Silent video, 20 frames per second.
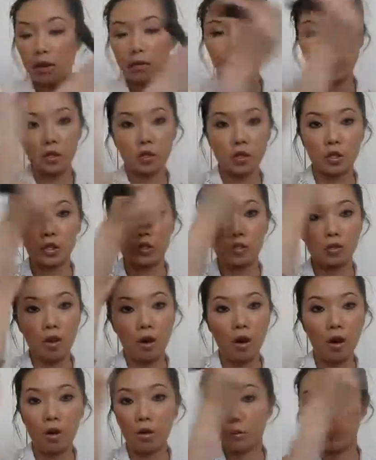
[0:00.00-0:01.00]
make sure it's
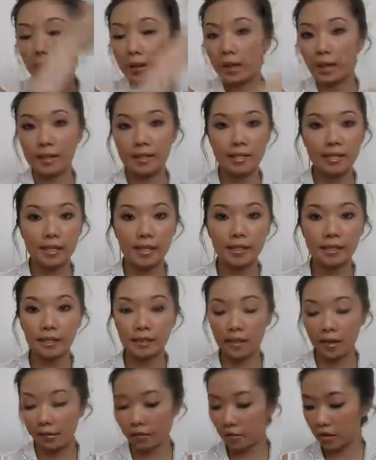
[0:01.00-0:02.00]
all blended
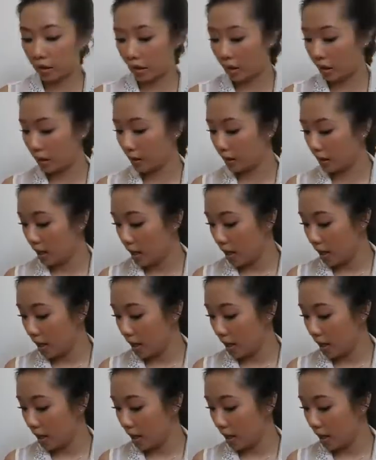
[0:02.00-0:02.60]
and everything.